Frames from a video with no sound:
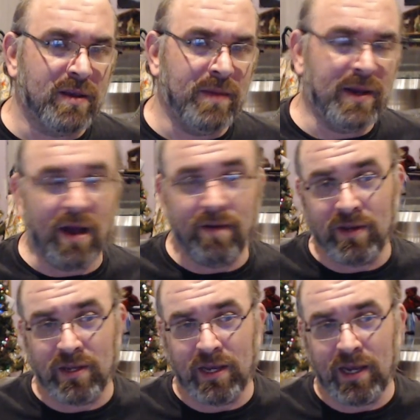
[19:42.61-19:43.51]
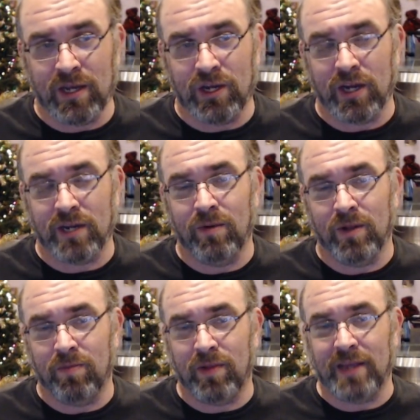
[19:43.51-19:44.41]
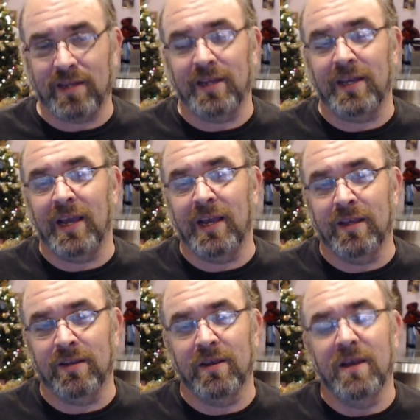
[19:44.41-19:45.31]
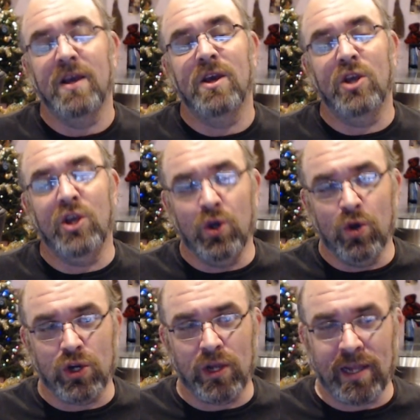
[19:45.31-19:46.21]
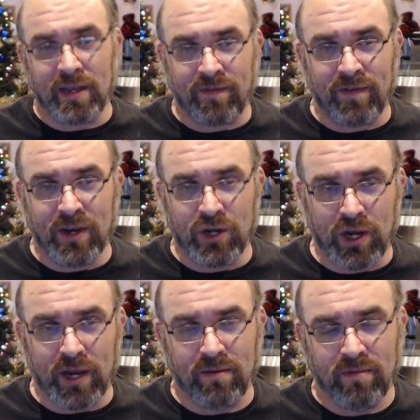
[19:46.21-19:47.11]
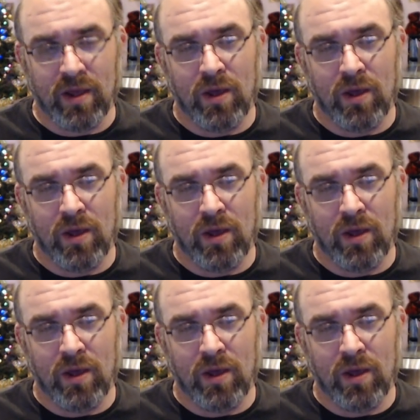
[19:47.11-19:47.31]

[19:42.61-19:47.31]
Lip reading: I mean, obviously, injection molded plastic is usually less finishing,